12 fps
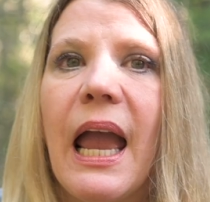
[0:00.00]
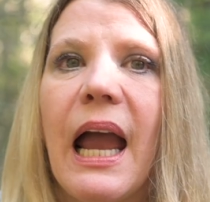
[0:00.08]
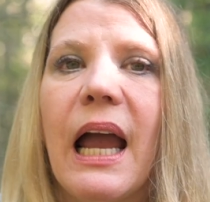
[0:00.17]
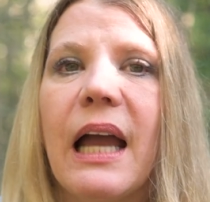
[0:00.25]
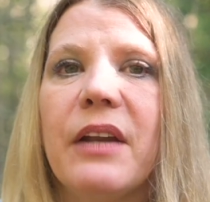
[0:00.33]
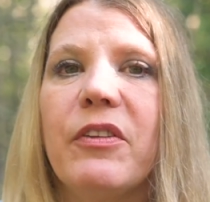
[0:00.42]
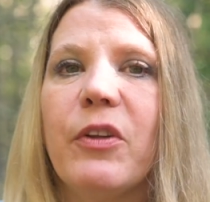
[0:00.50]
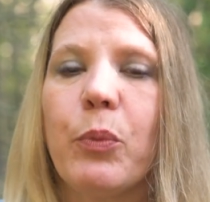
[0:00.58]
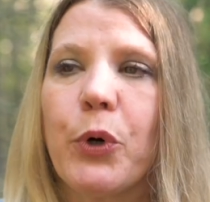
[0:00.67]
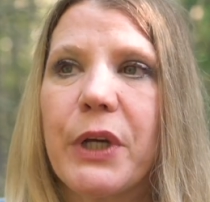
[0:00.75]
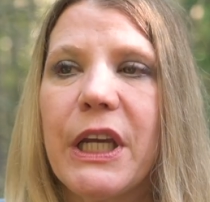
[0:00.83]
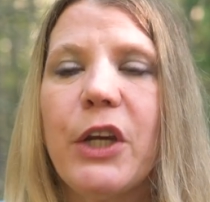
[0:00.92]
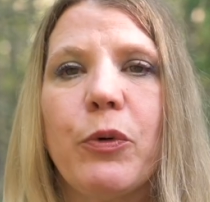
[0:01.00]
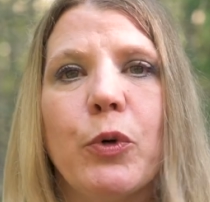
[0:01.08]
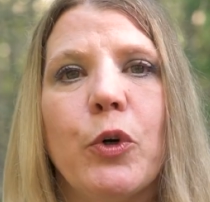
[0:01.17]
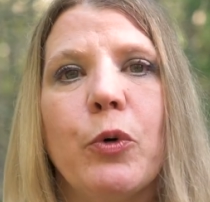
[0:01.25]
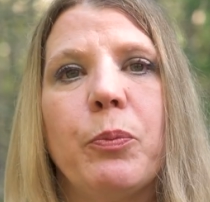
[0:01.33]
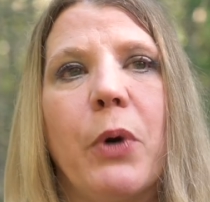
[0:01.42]
and the working
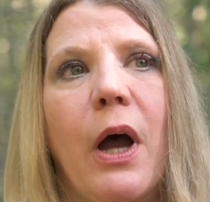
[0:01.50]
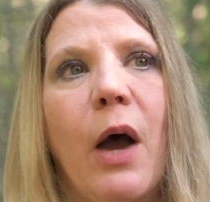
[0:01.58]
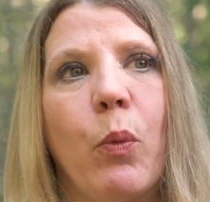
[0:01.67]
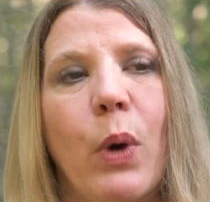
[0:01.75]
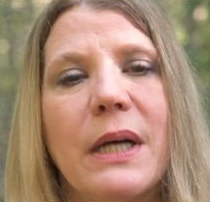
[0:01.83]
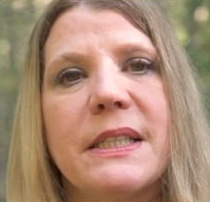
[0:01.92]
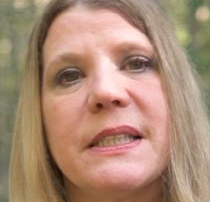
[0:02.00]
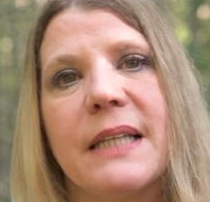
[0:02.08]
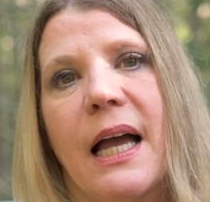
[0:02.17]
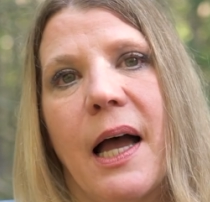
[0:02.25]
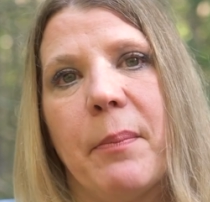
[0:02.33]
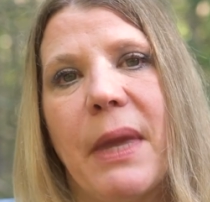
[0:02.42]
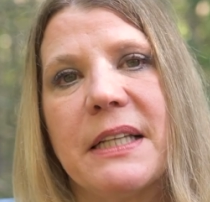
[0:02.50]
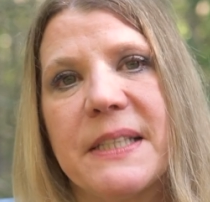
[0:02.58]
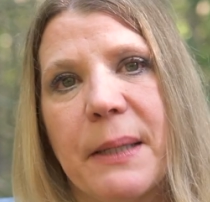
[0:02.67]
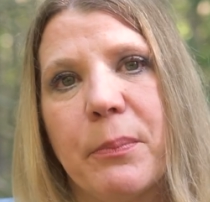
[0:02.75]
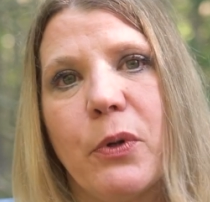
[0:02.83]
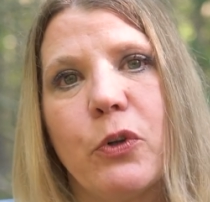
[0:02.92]
group was
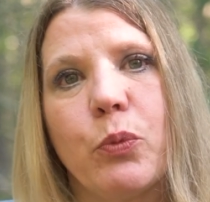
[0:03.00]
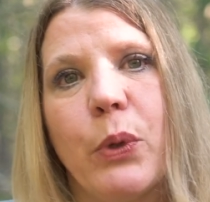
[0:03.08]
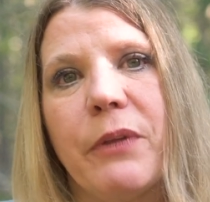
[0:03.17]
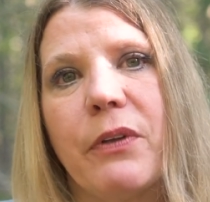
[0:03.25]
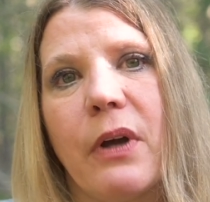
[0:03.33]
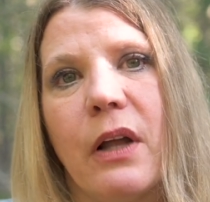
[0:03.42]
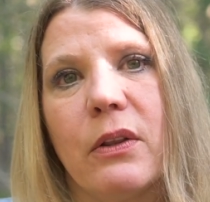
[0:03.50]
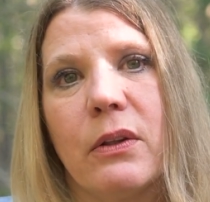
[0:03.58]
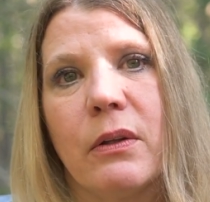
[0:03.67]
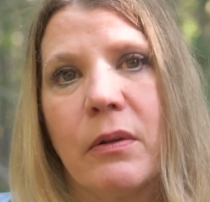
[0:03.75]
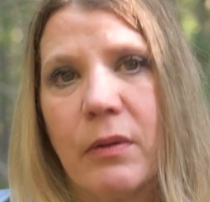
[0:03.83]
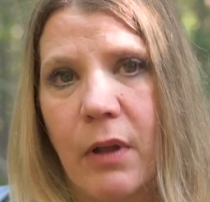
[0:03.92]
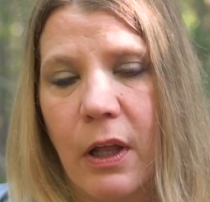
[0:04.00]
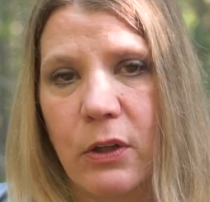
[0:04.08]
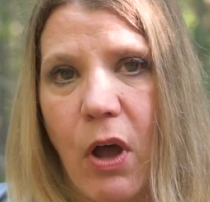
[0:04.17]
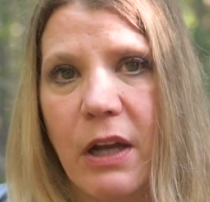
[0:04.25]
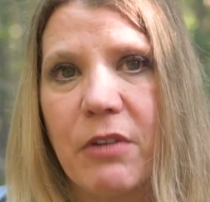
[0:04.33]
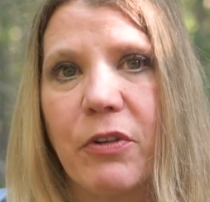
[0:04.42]
assembled with a
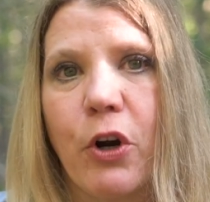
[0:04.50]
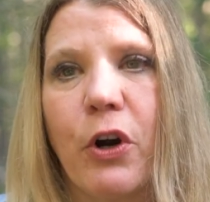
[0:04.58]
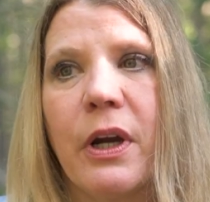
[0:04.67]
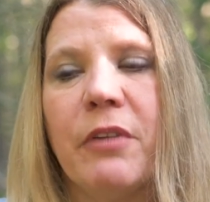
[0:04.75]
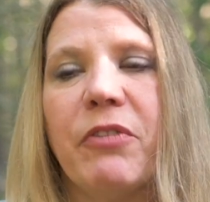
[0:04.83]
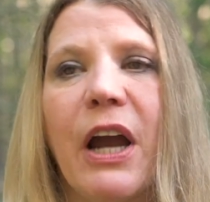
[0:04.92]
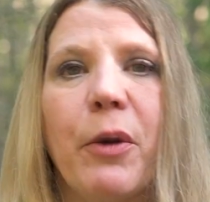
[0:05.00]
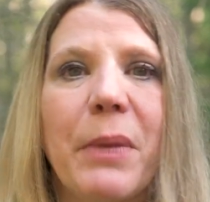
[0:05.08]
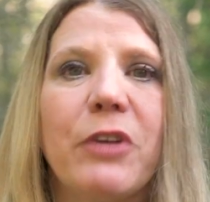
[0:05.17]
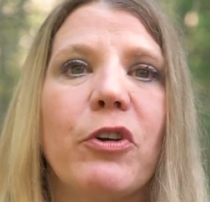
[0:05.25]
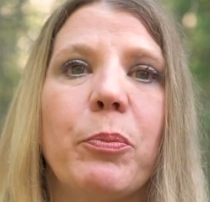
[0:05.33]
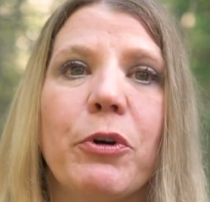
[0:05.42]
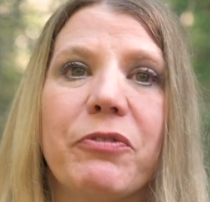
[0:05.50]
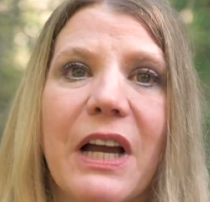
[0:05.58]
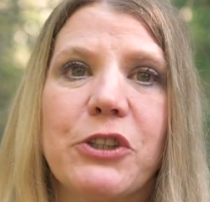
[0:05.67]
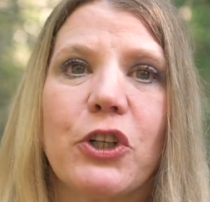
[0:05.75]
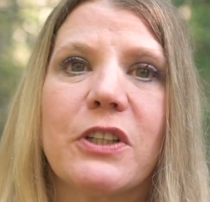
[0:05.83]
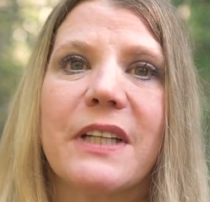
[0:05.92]
lot of our environmental
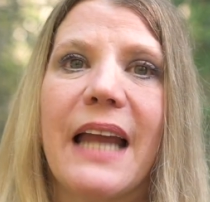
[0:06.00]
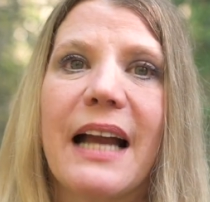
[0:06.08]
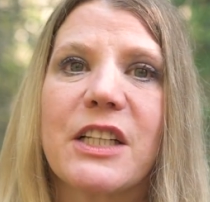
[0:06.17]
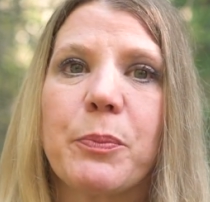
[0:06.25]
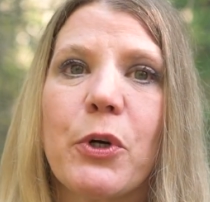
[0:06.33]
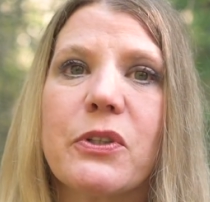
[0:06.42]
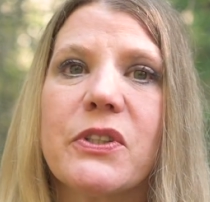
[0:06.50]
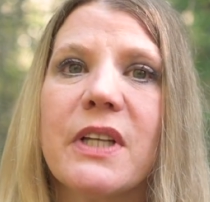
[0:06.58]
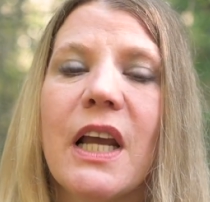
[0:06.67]
professionals and experts.